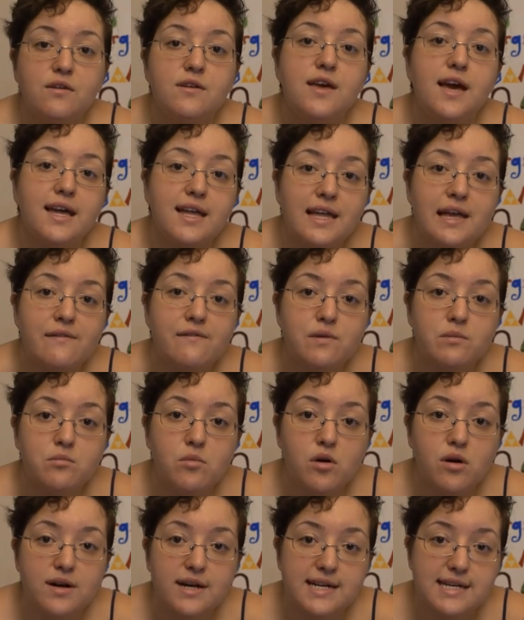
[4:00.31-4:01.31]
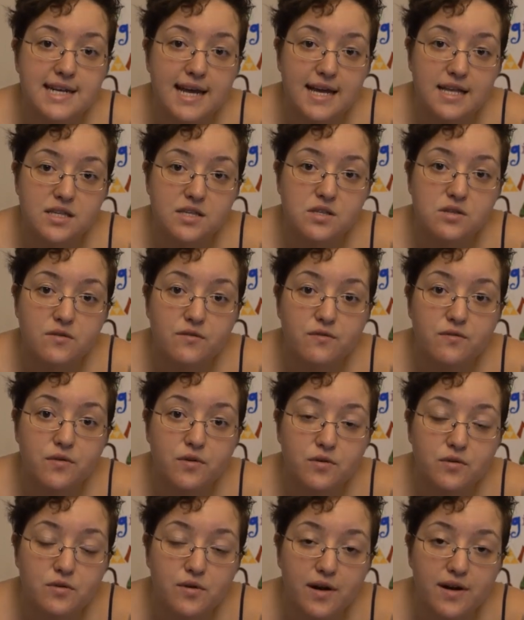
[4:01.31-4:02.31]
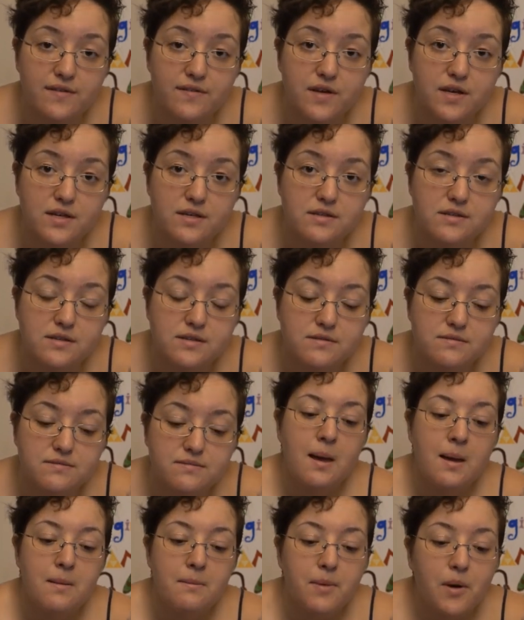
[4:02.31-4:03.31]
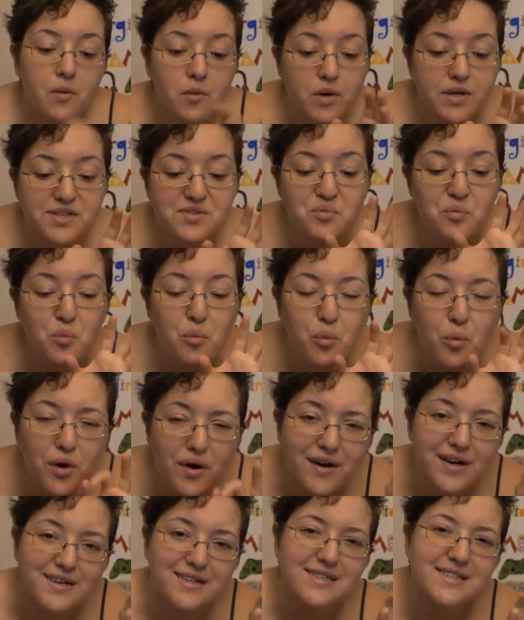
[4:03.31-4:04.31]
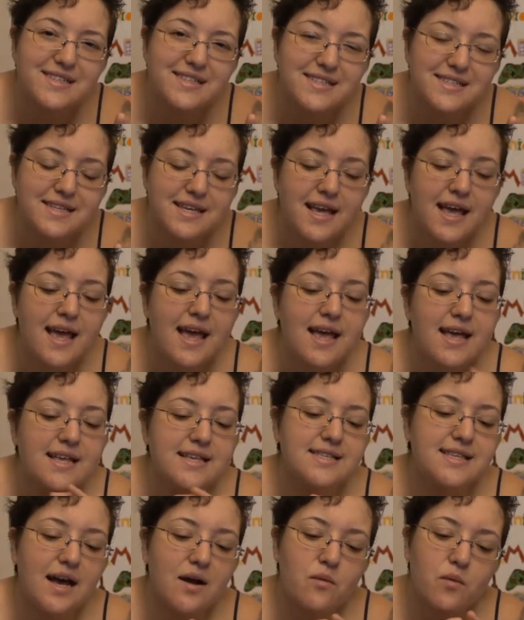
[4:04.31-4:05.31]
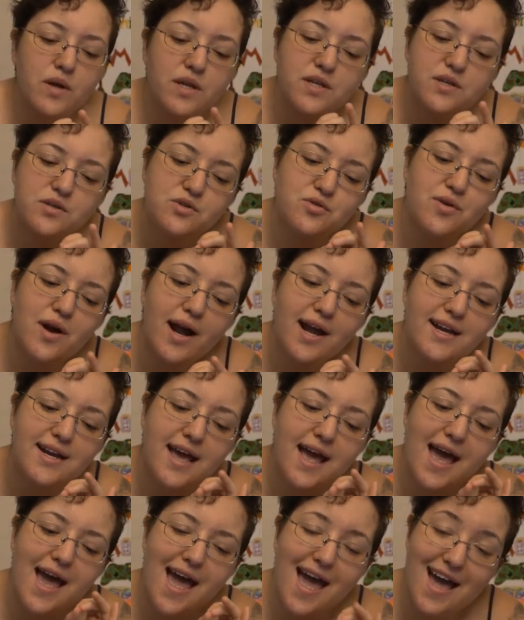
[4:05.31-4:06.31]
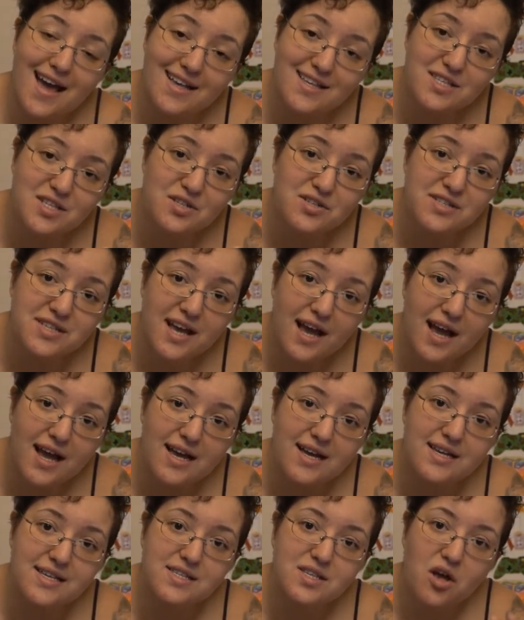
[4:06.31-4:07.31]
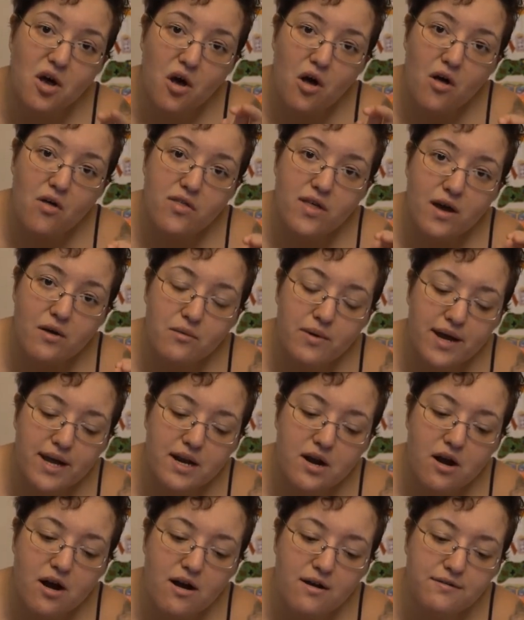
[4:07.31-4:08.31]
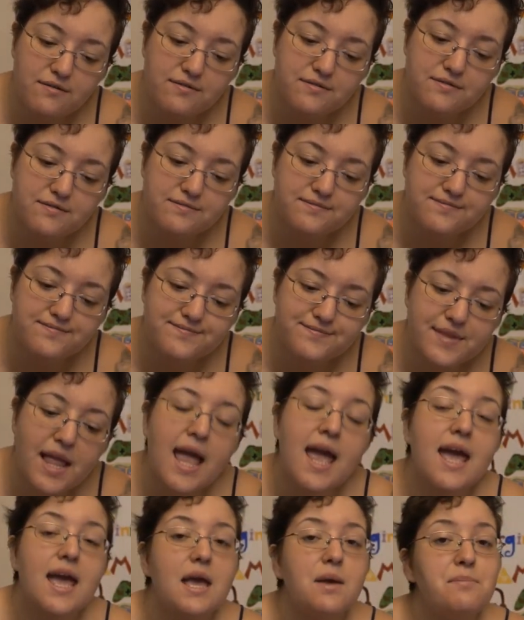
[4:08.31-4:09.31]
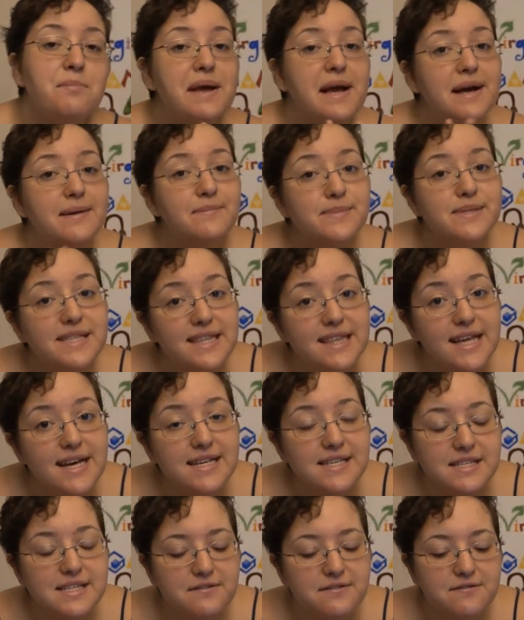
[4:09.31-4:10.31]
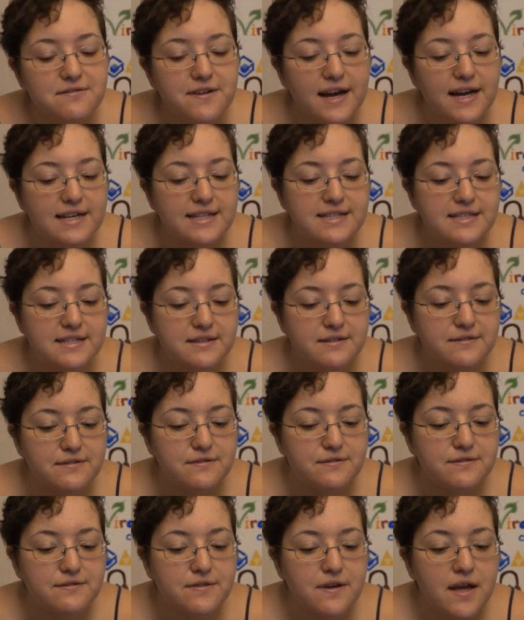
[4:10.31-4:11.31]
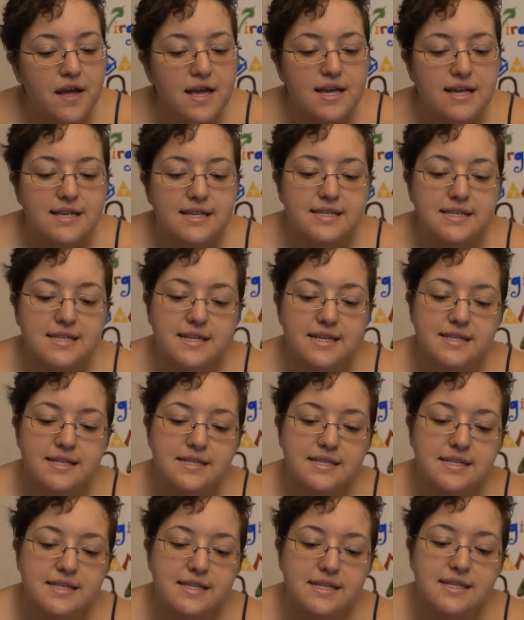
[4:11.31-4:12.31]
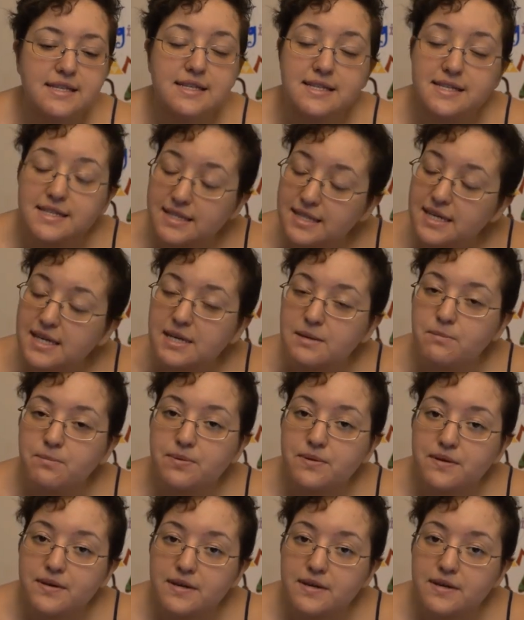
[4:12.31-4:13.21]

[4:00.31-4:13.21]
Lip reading: you get even more intense food cravings. But what's worse is that when you try to exercise all that weight off, it becomes less effective since sleep